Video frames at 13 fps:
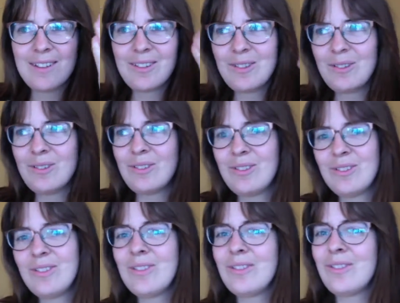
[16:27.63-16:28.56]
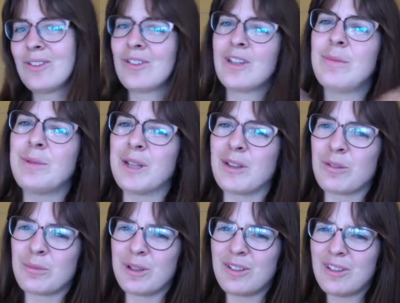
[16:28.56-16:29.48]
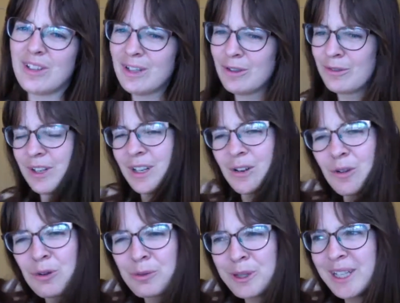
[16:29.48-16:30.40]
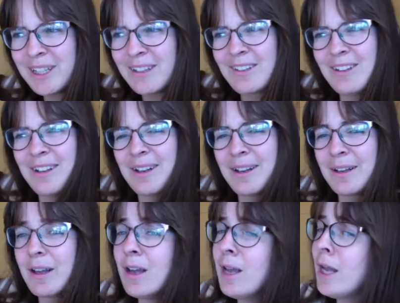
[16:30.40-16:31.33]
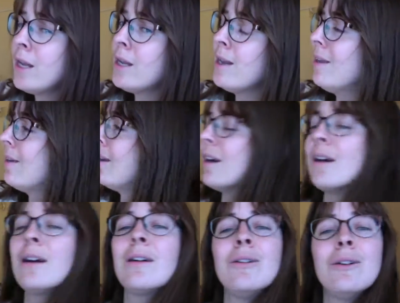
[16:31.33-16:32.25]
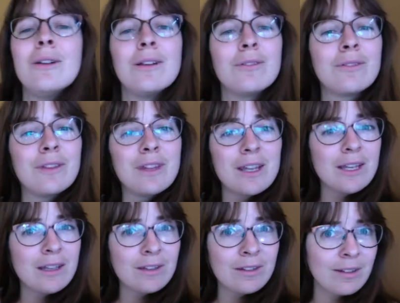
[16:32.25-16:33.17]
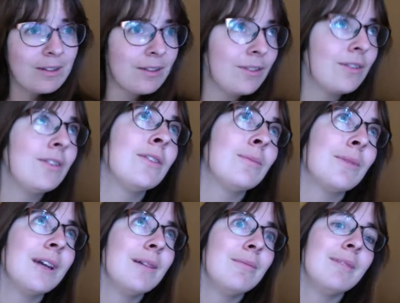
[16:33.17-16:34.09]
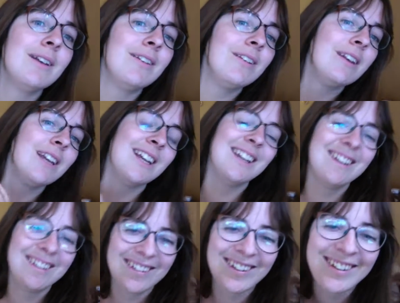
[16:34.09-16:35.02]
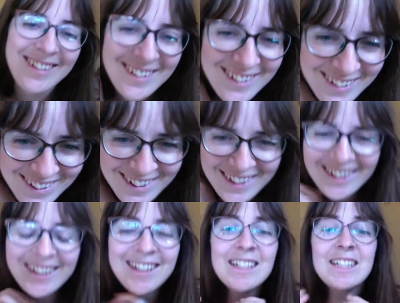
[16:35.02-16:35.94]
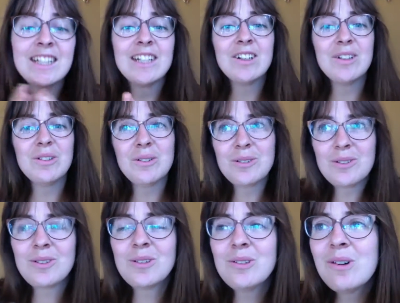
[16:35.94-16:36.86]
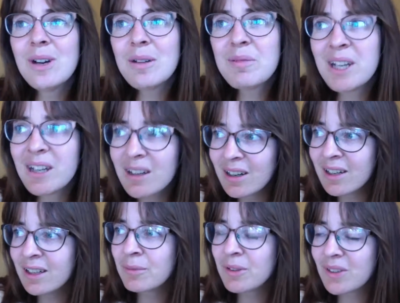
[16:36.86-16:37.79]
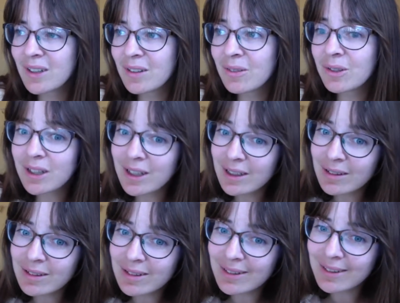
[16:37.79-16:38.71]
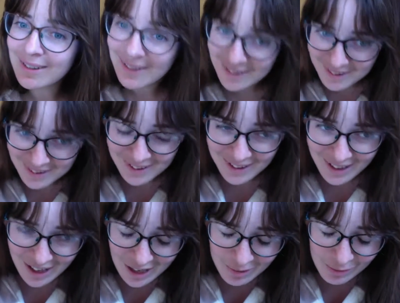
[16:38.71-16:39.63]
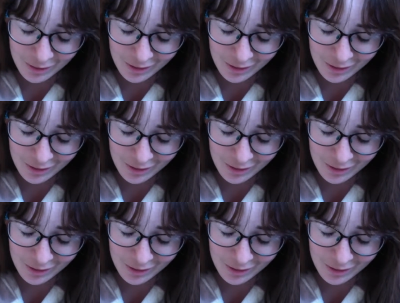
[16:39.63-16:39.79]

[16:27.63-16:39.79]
to just keeping it to myself and ignoring it and saying like, I didn't hear all of this. This is just my imagination, you know? So I'm here and I'm saying, okay, I'm